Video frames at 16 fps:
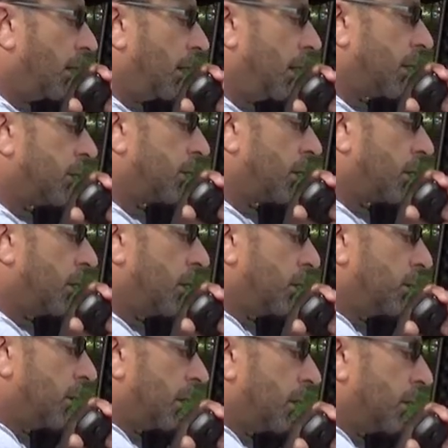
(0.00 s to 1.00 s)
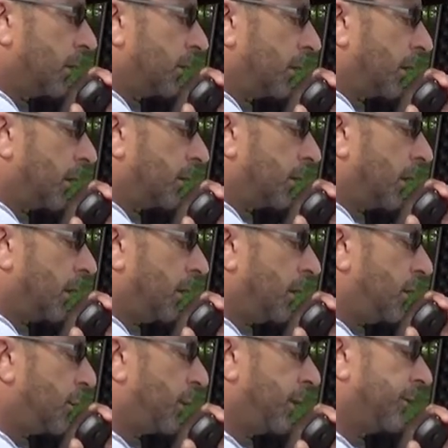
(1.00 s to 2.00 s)
the Oscar Hotel Delta. I
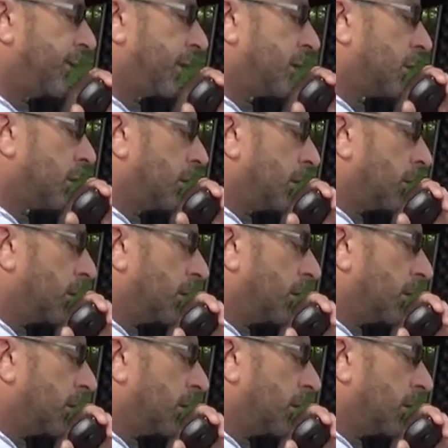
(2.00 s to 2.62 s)
need your prefix.